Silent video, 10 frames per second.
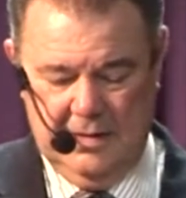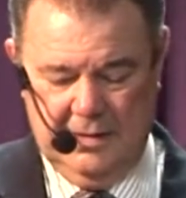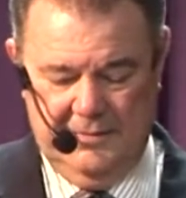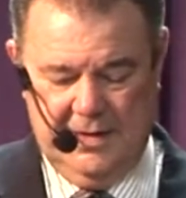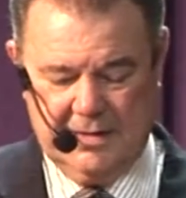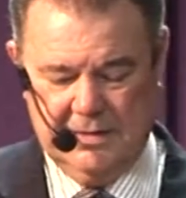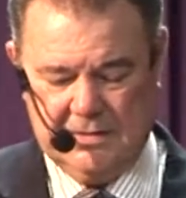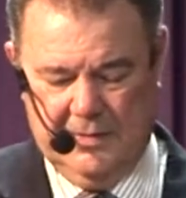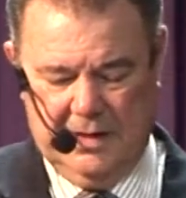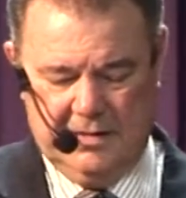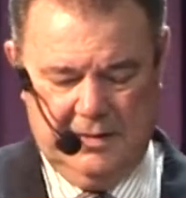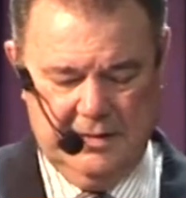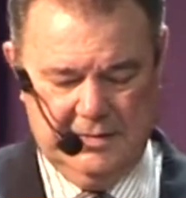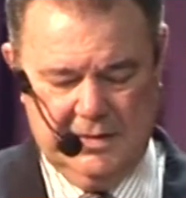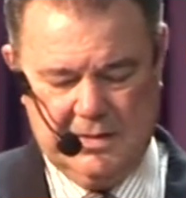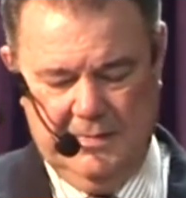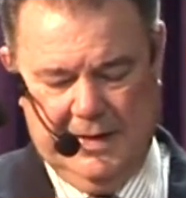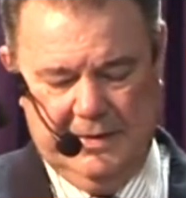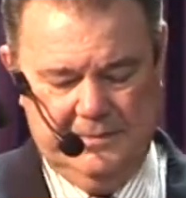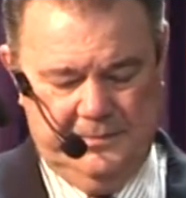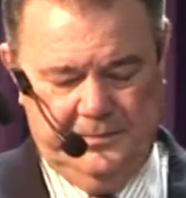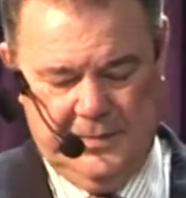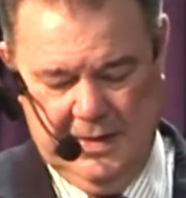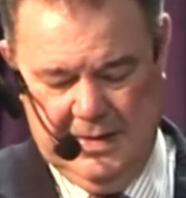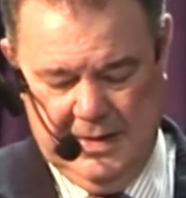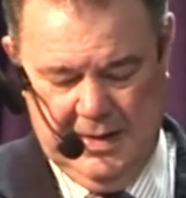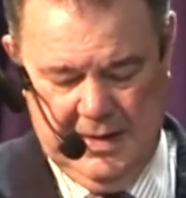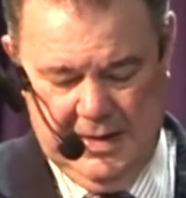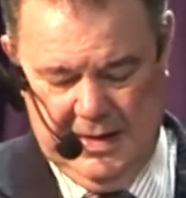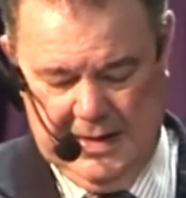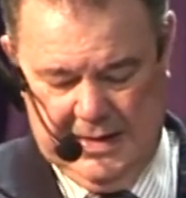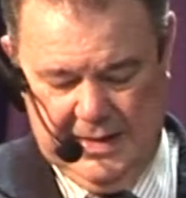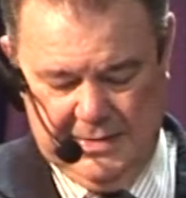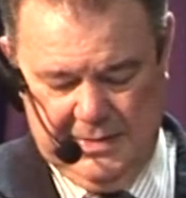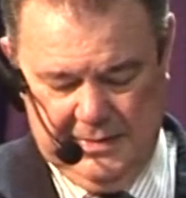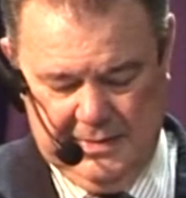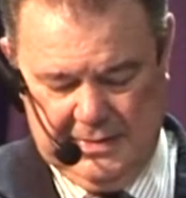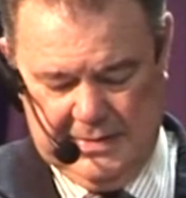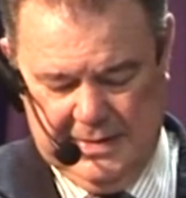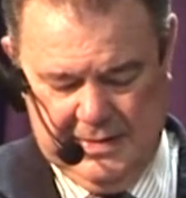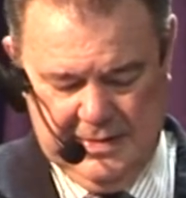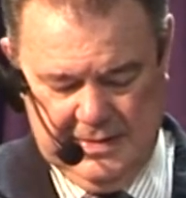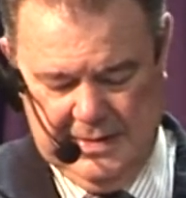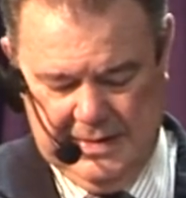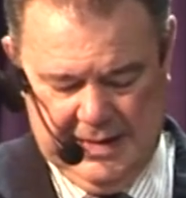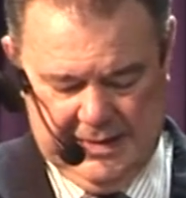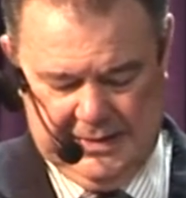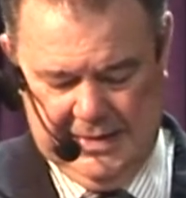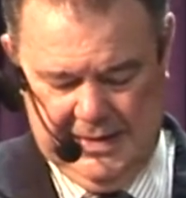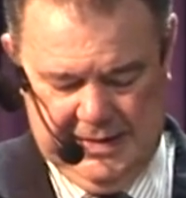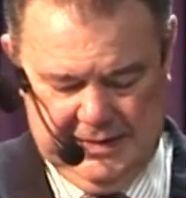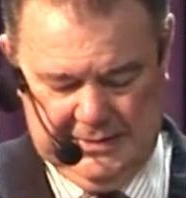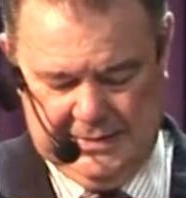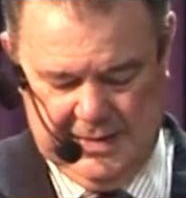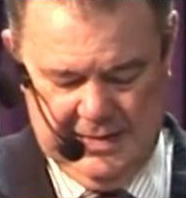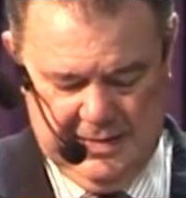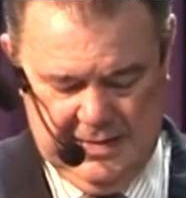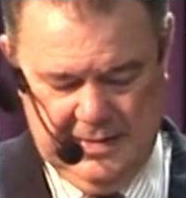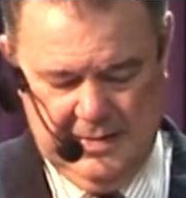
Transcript: Leviticus 23 in just a minute. And as you look there at Kings,